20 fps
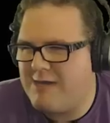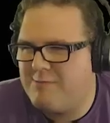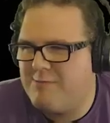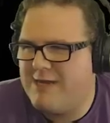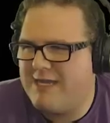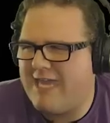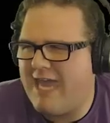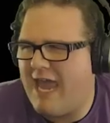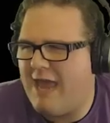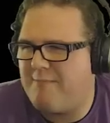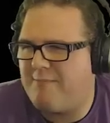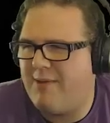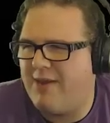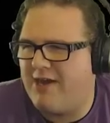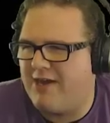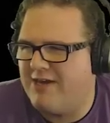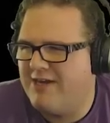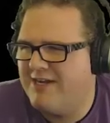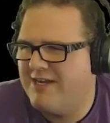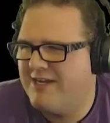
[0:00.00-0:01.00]
did we camp
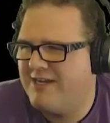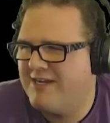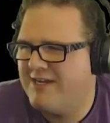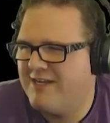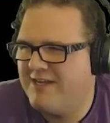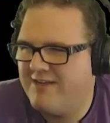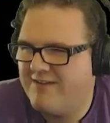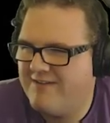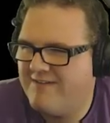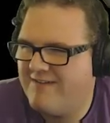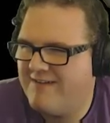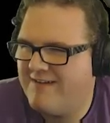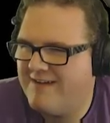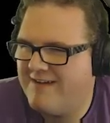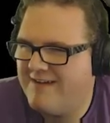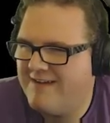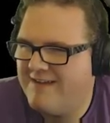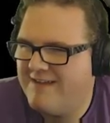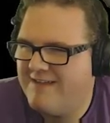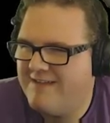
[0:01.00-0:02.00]
here? I don't
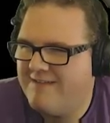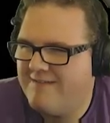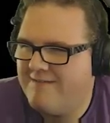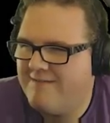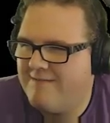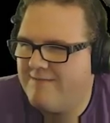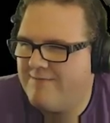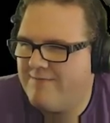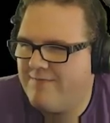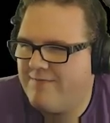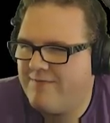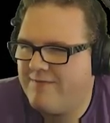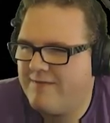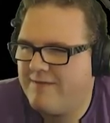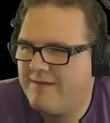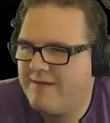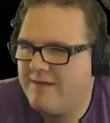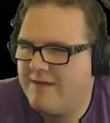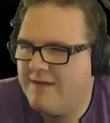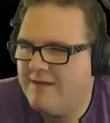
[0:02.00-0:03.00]
know.
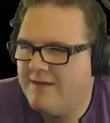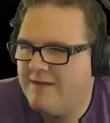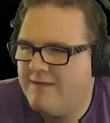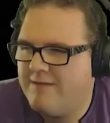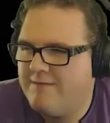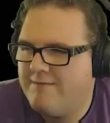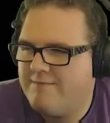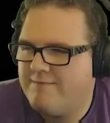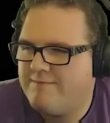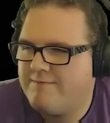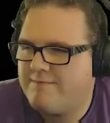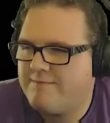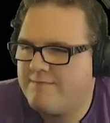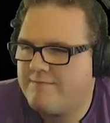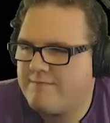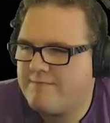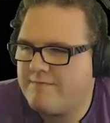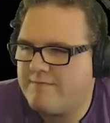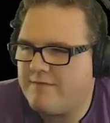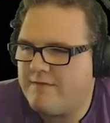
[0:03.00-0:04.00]
Why was there a tree
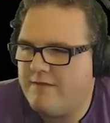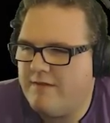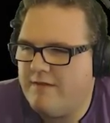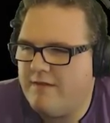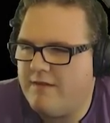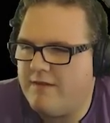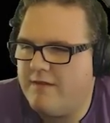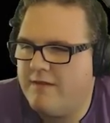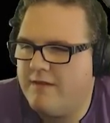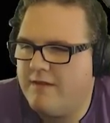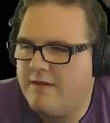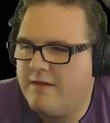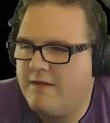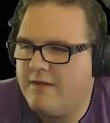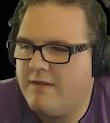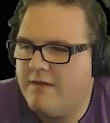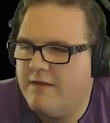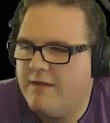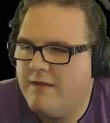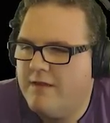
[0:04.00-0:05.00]
monster right by us?
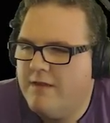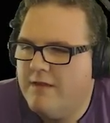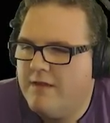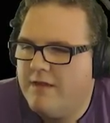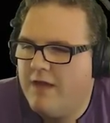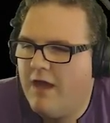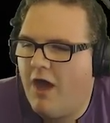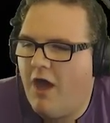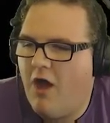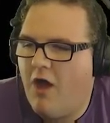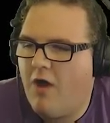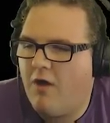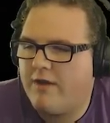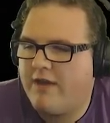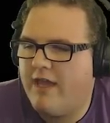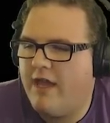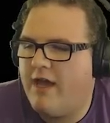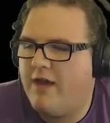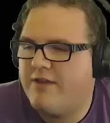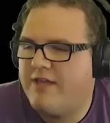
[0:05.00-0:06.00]
Oh,
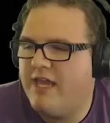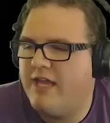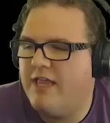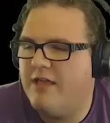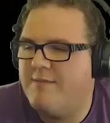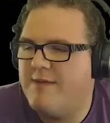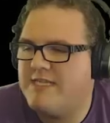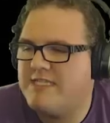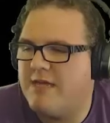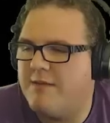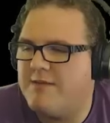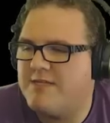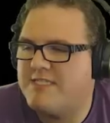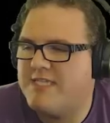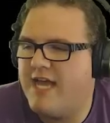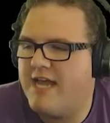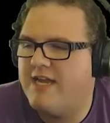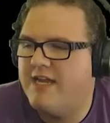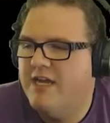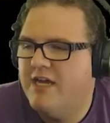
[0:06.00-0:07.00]
kill, kill him. He's almost
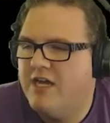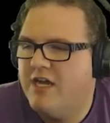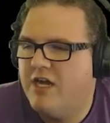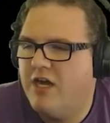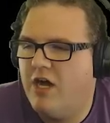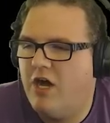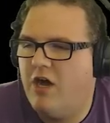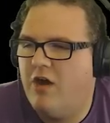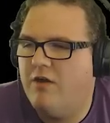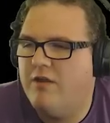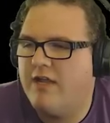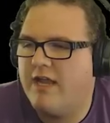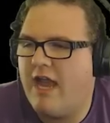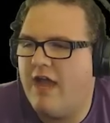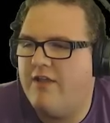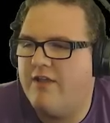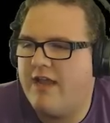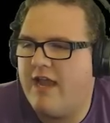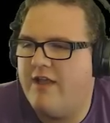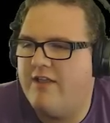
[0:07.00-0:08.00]
dead. Oh, he's almost oh, dead. look
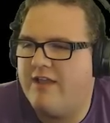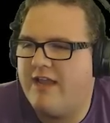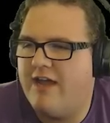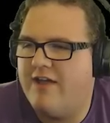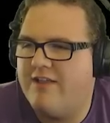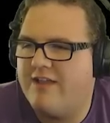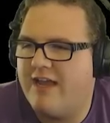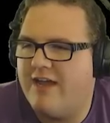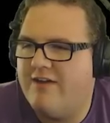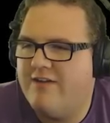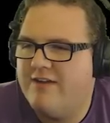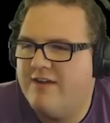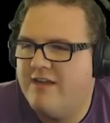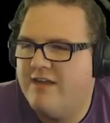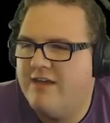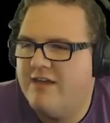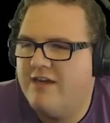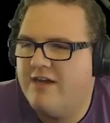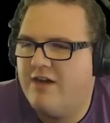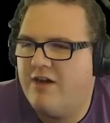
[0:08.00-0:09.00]
out, look out, look out, look out.
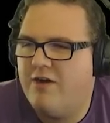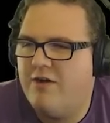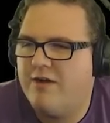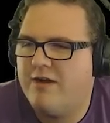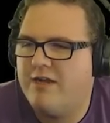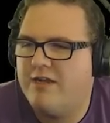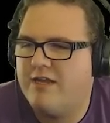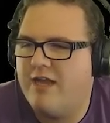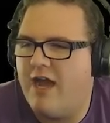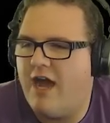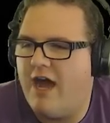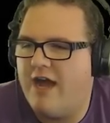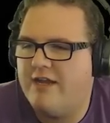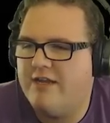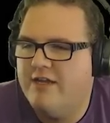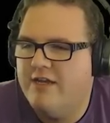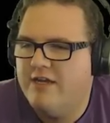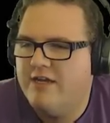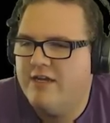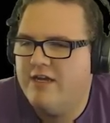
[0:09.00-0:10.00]
Oh, good
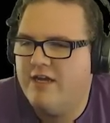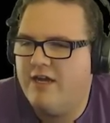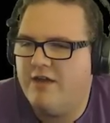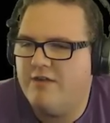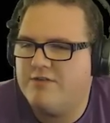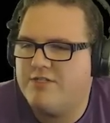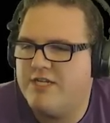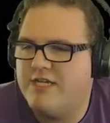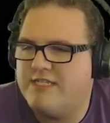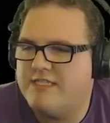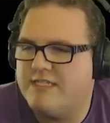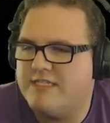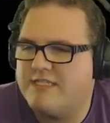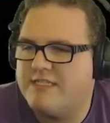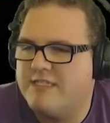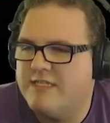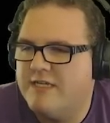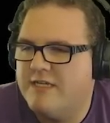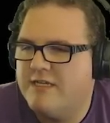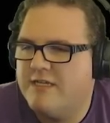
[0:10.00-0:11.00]
God. Oh, Jesus. I'm
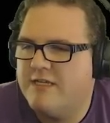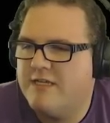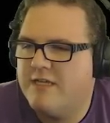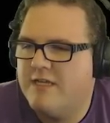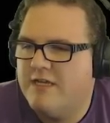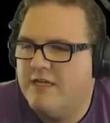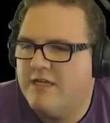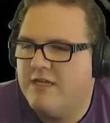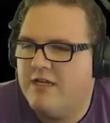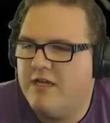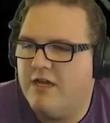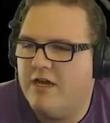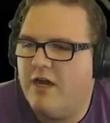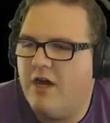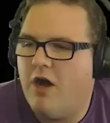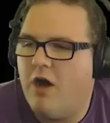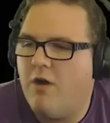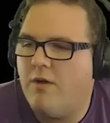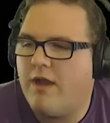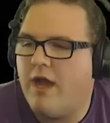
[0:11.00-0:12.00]
gonna try to lead this.
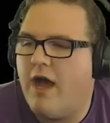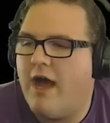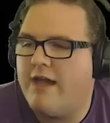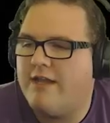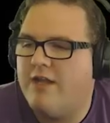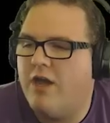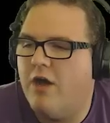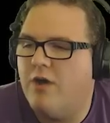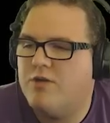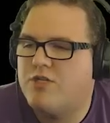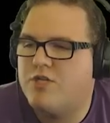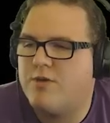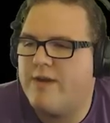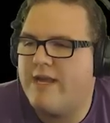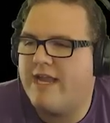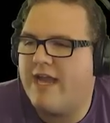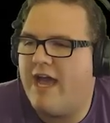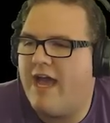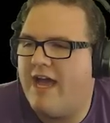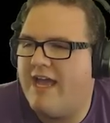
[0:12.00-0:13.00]
Oh, oh, God, no, tree
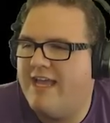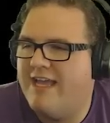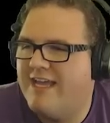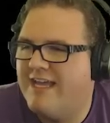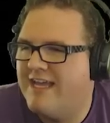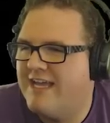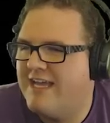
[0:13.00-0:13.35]
guy.